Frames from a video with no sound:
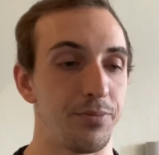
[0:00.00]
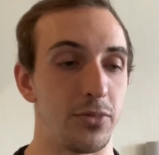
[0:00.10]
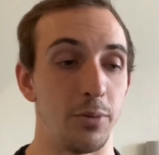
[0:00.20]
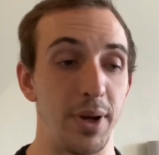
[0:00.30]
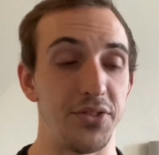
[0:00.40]

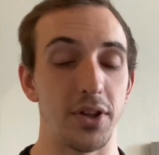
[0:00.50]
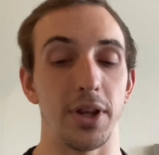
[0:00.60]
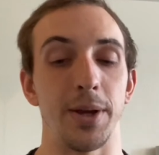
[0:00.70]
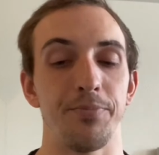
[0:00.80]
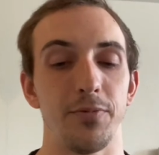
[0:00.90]
So
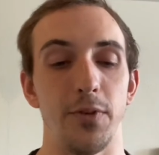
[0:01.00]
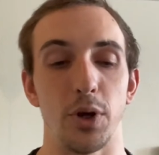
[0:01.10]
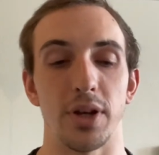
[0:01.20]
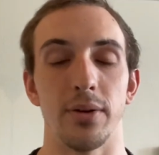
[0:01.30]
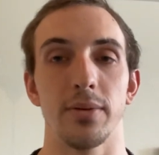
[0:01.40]
basically, if you
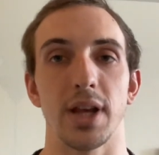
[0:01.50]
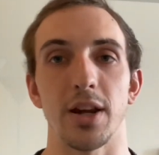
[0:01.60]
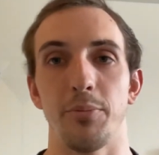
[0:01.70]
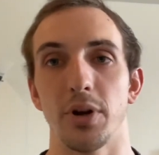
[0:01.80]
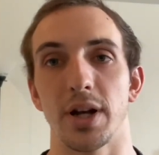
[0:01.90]
can
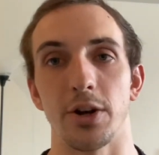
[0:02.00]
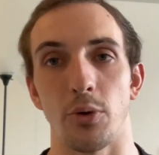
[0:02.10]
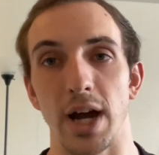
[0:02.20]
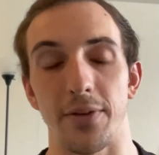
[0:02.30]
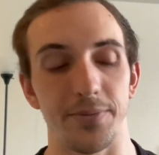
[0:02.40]
kind of put it on a
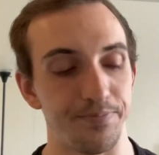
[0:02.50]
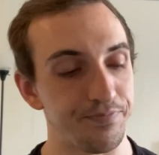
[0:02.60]
graph,